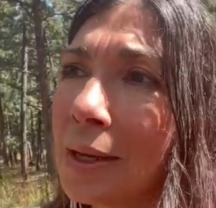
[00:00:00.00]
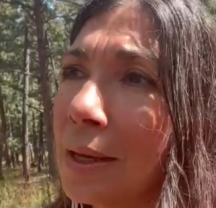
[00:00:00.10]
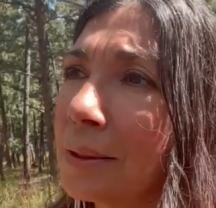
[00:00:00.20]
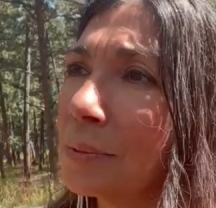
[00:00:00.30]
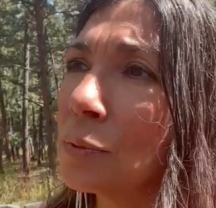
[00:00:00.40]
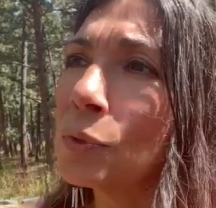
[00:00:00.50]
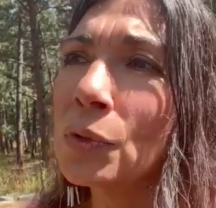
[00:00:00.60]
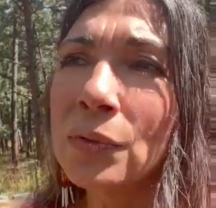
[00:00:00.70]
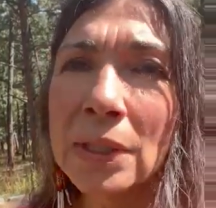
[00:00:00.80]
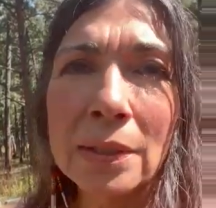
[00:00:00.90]
and
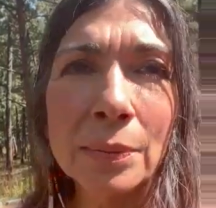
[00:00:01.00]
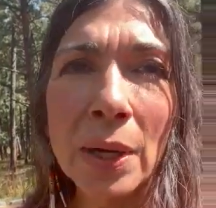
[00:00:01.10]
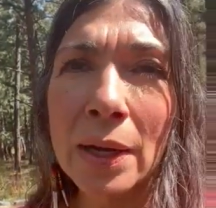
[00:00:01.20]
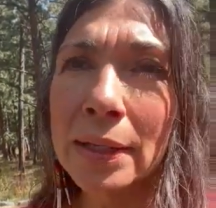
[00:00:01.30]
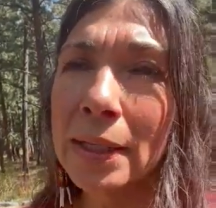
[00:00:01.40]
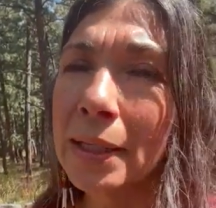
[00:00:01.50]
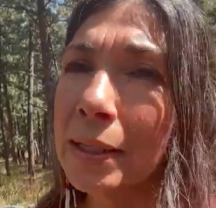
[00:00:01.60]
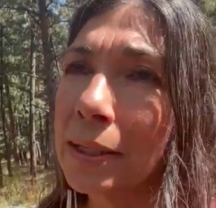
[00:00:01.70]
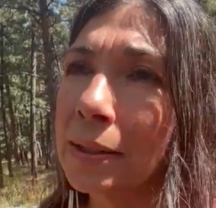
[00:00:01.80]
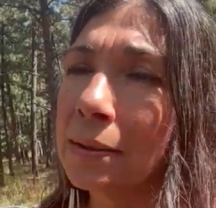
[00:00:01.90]
moving the body
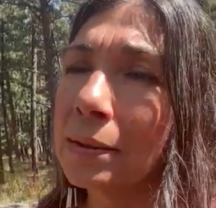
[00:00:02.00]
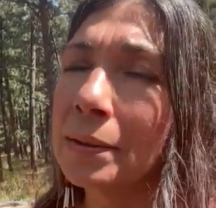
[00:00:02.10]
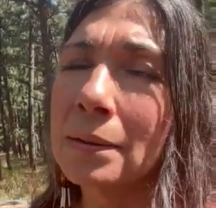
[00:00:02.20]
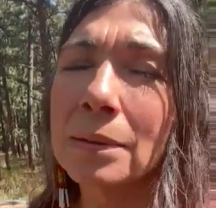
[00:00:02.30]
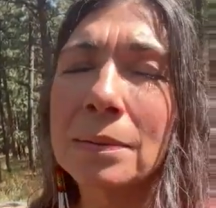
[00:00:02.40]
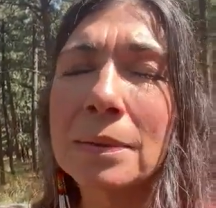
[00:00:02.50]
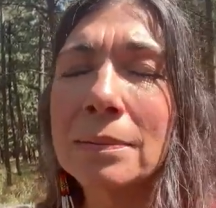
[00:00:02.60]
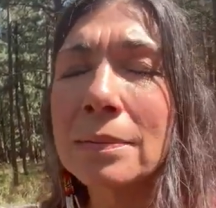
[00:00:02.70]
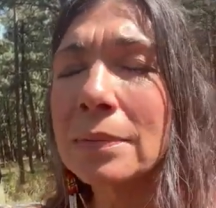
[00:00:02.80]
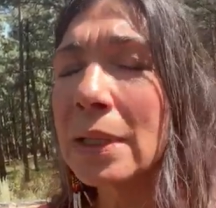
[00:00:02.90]
and
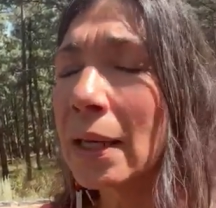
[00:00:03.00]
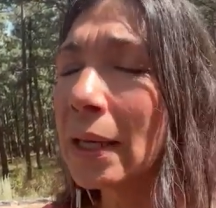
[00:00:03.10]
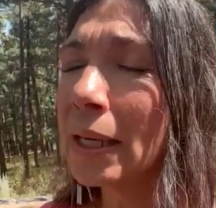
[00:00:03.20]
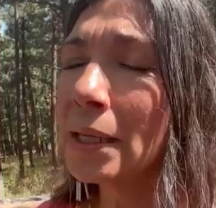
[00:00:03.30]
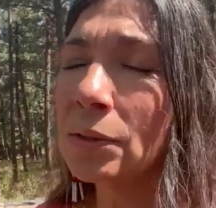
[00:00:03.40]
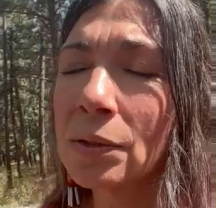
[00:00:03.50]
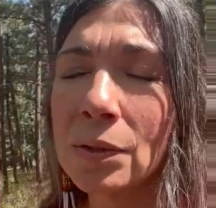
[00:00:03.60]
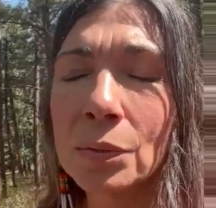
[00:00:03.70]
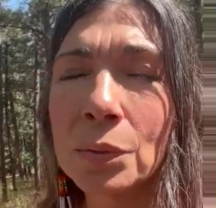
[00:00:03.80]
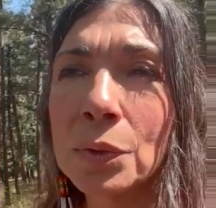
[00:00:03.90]
getting into
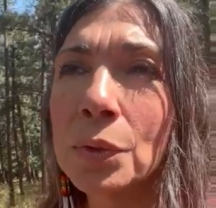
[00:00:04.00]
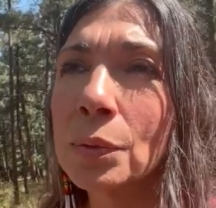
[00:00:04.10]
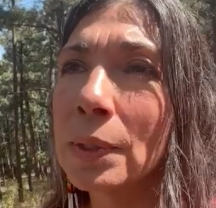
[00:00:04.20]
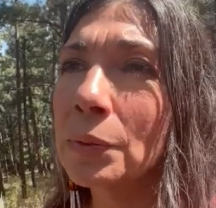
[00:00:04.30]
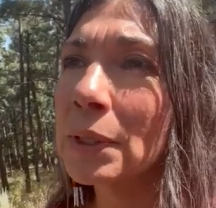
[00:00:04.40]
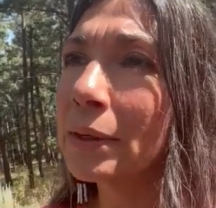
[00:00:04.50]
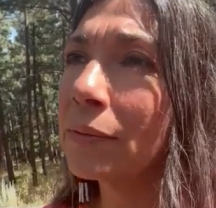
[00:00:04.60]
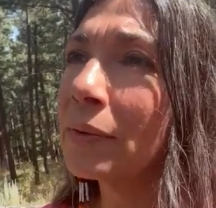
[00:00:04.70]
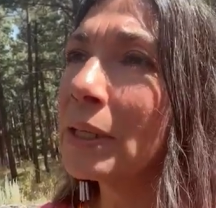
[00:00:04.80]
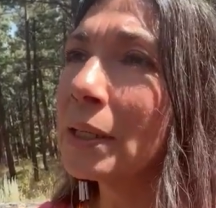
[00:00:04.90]
the womb and really
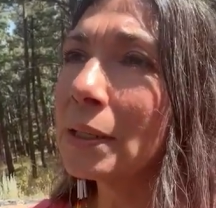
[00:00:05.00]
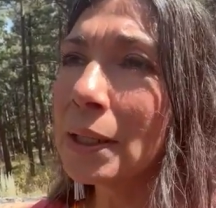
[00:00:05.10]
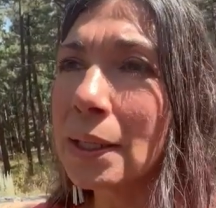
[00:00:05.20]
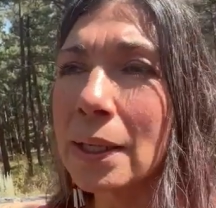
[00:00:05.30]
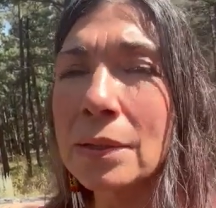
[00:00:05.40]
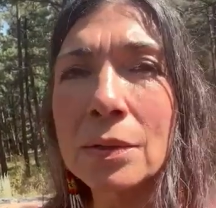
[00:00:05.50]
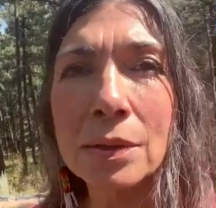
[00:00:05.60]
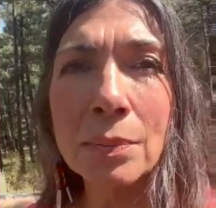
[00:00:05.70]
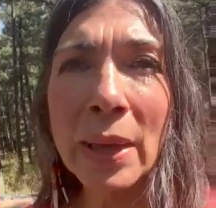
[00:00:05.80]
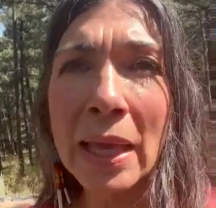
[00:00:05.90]
feeling into
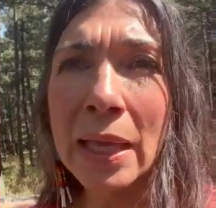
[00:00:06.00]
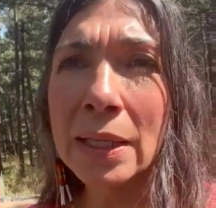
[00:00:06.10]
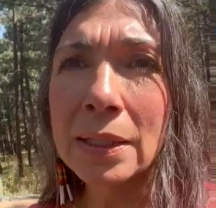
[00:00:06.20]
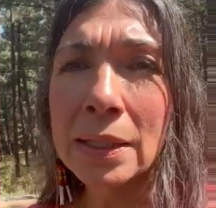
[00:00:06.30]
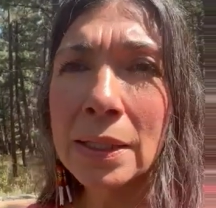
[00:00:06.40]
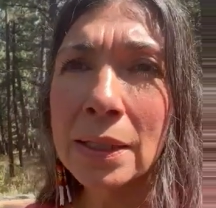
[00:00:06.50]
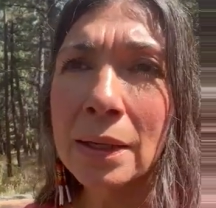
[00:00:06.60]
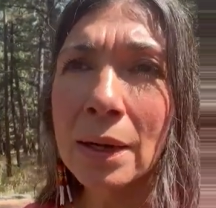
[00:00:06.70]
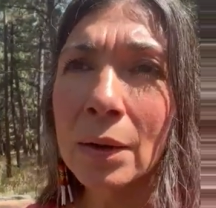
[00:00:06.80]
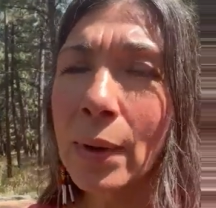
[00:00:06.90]
the pain
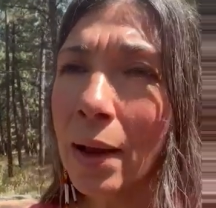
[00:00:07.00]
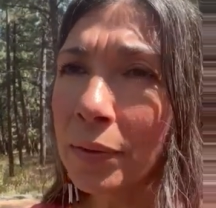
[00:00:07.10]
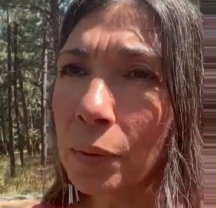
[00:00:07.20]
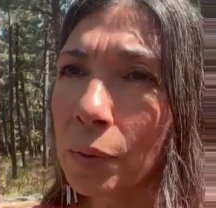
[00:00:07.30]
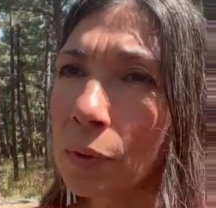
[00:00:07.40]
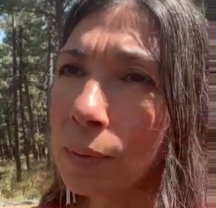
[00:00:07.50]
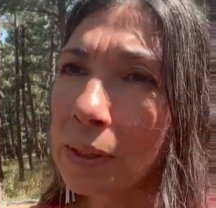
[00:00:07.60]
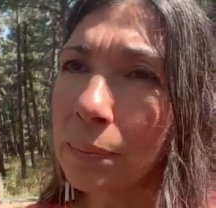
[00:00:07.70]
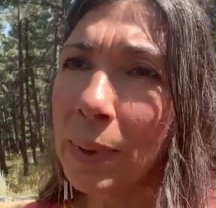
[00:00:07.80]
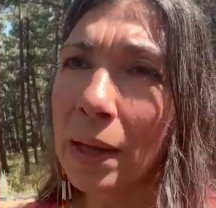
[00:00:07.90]
around the womb
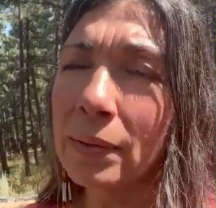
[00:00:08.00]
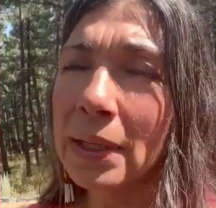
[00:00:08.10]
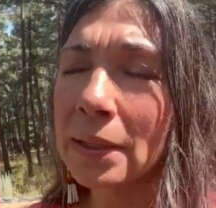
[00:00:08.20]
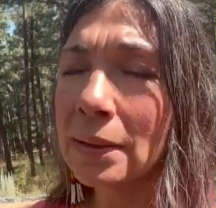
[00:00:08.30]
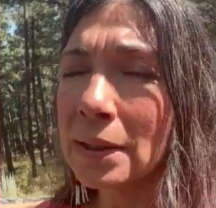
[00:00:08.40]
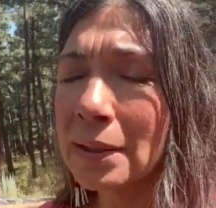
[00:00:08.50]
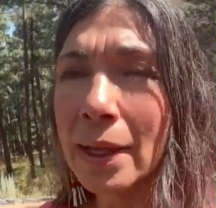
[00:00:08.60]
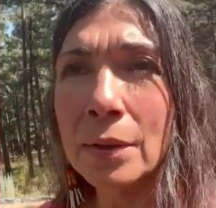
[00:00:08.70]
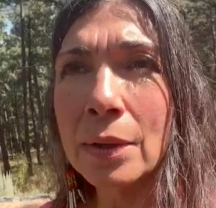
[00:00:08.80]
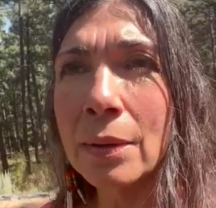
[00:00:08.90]
and the pelvic and the
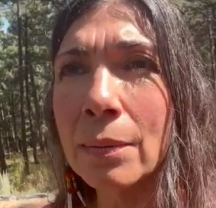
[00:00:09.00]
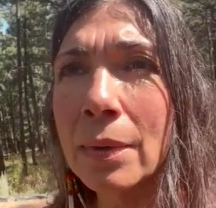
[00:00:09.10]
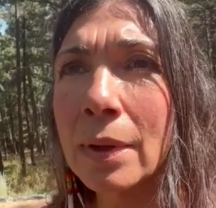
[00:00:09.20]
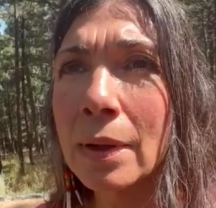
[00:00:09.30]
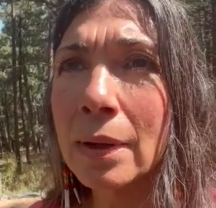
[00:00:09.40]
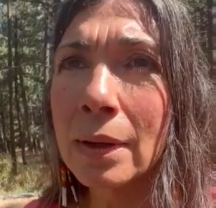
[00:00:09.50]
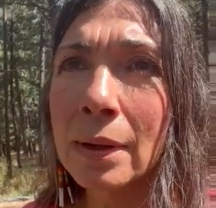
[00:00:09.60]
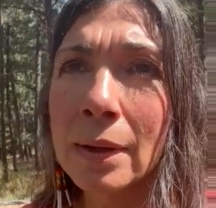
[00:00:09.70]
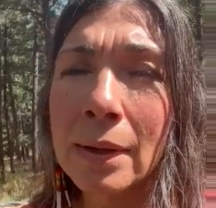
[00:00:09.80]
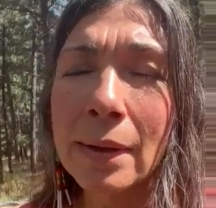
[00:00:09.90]
sacrum
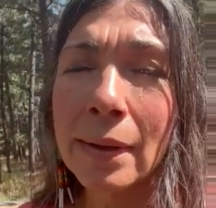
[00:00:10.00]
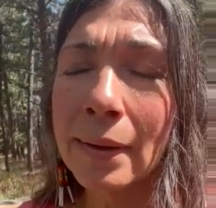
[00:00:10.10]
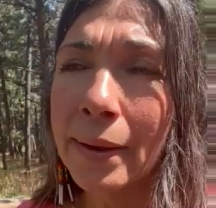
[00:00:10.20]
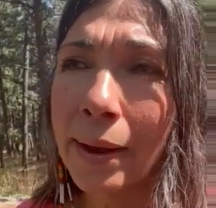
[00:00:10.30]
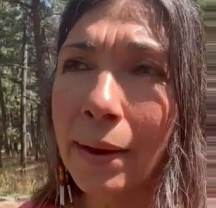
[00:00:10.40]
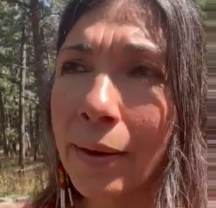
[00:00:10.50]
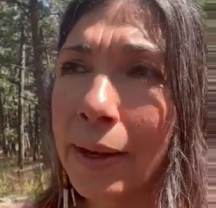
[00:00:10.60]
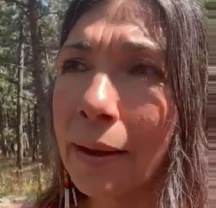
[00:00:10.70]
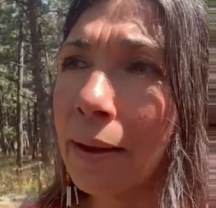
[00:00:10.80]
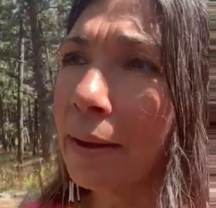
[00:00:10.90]

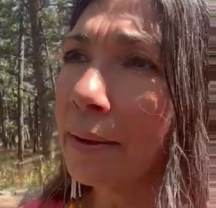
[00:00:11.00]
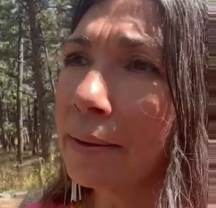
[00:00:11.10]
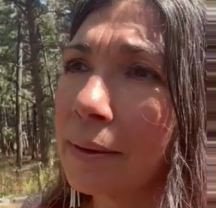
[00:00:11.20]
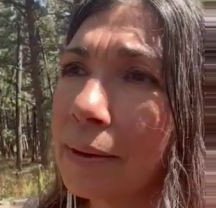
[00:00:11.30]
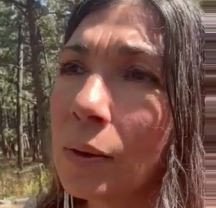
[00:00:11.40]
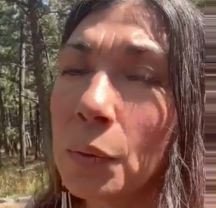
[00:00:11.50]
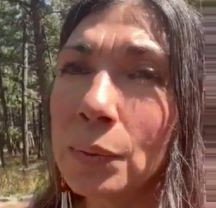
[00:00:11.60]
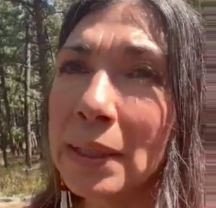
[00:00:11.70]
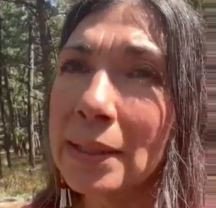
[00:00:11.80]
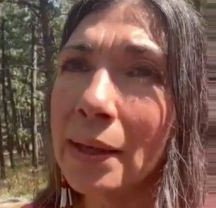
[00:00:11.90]
area and the
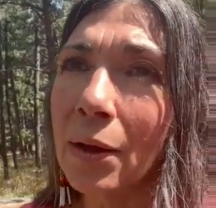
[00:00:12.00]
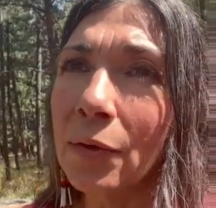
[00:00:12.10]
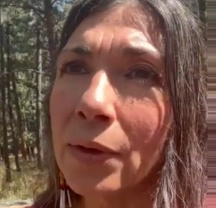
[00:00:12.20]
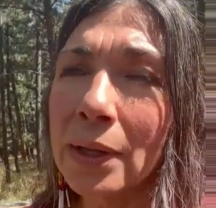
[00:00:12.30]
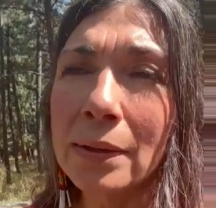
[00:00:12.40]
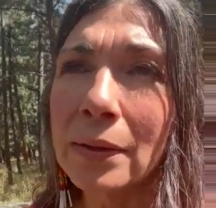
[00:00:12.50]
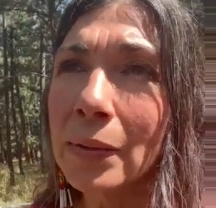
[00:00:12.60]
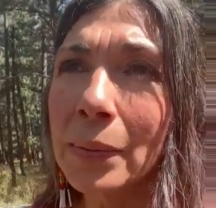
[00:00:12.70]
womb itself. And